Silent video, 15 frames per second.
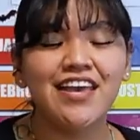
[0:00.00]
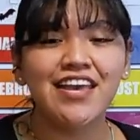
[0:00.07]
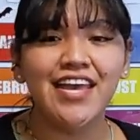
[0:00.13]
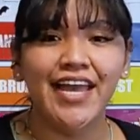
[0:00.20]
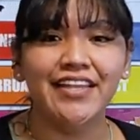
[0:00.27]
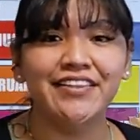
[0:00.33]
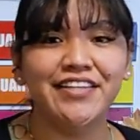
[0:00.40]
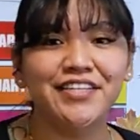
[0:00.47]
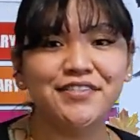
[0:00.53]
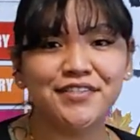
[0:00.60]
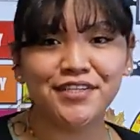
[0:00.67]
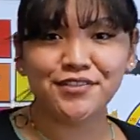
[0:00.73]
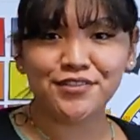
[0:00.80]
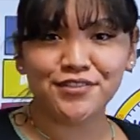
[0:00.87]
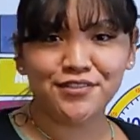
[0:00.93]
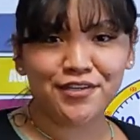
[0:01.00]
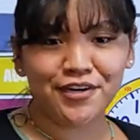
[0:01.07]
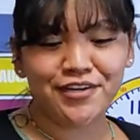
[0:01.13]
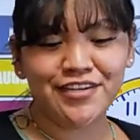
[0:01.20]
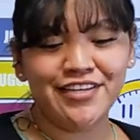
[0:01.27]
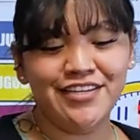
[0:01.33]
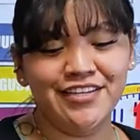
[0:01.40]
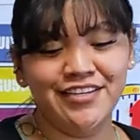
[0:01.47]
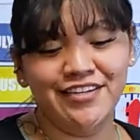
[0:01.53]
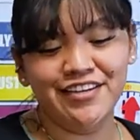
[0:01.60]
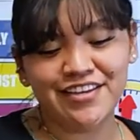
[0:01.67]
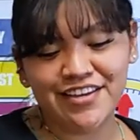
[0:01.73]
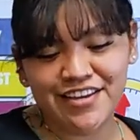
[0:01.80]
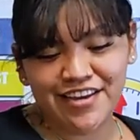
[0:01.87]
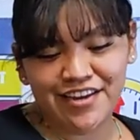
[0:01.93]
and let's get started.
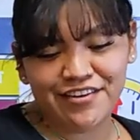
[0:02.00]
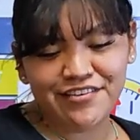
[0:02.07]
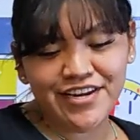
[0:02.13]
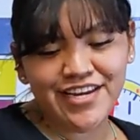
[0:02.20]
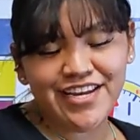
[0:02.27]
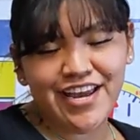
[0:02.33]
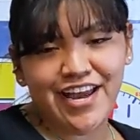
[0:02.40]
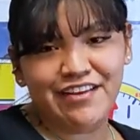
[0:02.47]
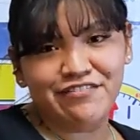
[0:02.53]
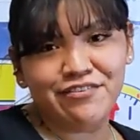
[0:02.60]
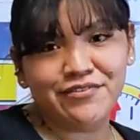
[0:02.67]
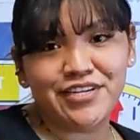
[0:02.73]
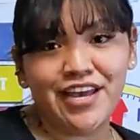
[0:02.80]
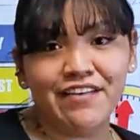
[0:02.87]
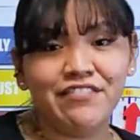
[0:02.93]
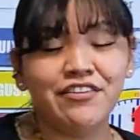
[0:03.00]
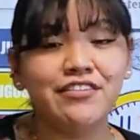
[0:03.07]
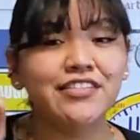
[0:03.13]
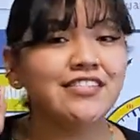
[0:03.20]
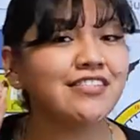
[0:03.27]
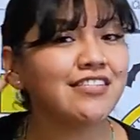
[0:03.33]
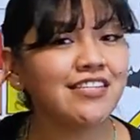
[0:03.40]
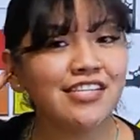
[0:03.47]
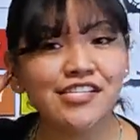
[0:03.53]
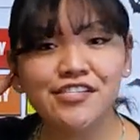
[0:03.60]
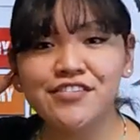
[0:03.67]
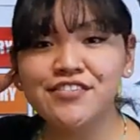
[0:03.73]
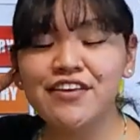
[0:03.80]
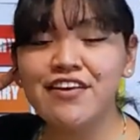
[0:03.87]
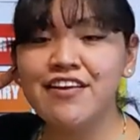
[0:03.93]
All right, everyone have their listening
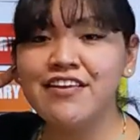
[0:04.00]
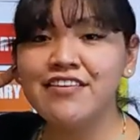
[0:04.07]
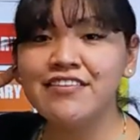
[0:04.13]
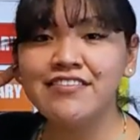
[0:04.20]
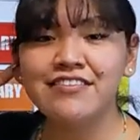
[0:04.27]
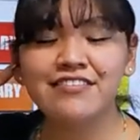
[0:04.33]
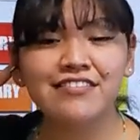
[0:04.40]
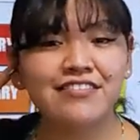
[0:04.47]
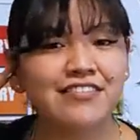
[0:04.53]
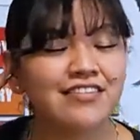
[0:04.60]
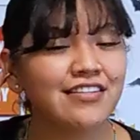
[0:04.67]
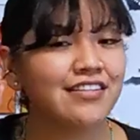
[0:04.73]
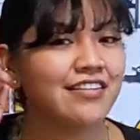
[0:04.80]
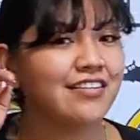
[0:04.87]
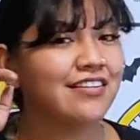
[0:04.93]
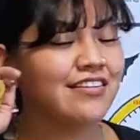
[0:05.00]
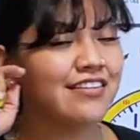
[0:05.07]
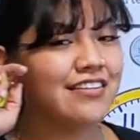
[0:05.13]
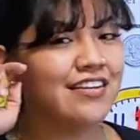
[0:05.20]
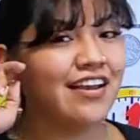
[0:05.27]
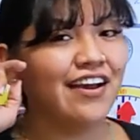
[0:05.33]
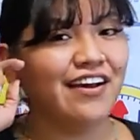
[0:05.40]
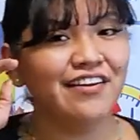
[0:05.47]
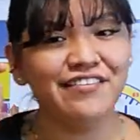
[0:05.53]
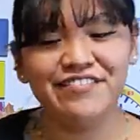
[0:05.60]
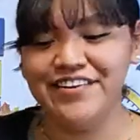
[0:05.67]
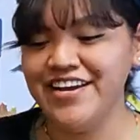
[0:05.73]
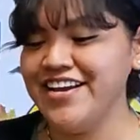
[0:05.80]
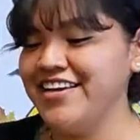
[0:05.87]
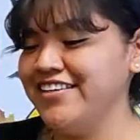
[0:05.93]
ears on? All
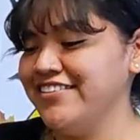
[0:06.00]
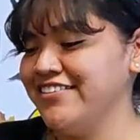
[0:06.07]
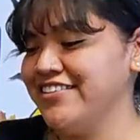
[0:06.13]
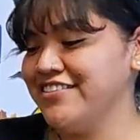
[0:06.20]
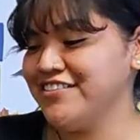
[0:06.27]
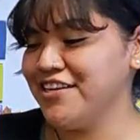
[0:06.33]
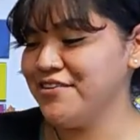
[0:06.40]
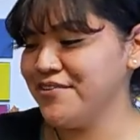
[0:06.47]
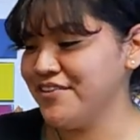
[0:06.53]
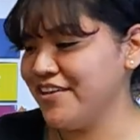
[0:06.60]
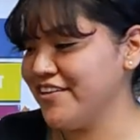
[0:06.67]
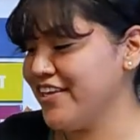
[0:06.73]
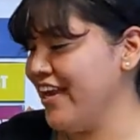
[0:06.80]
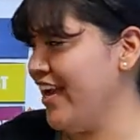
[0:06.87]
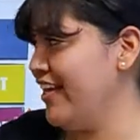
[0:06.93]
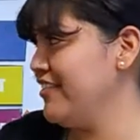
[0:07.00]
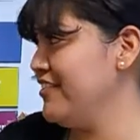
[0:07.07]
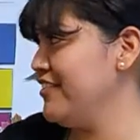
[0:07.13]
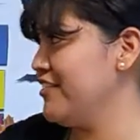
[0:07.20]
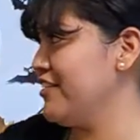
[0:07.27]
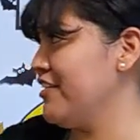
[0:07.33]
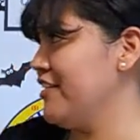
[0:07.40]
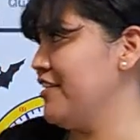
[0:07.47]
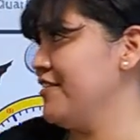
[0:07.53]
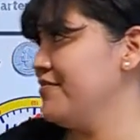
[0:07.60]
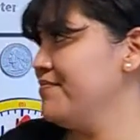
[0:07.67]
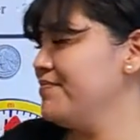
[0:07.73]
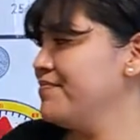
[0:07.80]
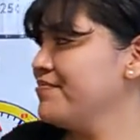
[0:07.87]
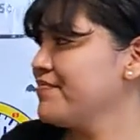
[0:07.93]
right, let's start with our calendar.
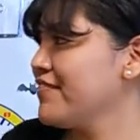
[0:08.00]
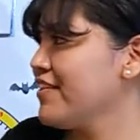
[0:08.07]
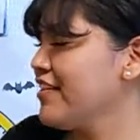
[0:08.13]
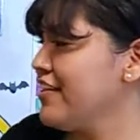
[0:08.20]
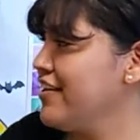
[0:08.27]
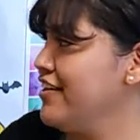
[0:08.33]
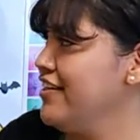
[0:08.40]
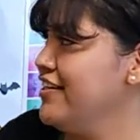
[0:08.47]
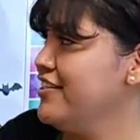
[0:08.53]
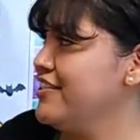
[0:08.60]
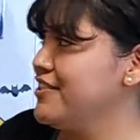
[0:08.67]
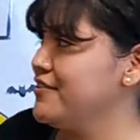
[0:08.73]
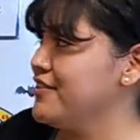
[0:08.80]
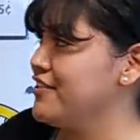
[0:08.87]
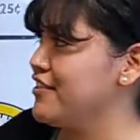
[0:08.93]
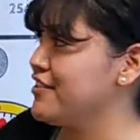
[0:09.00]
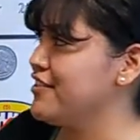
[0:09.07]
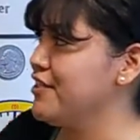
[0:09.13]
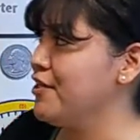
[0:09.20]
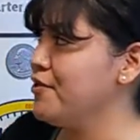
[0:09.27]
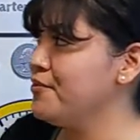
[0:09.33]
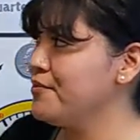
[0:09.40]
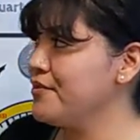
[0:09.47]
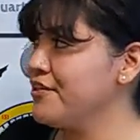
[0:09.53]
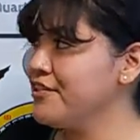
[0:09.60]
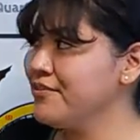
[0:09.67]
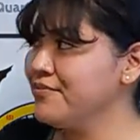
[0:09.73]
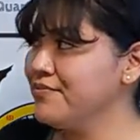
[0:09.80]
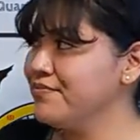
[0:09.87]
So it's October,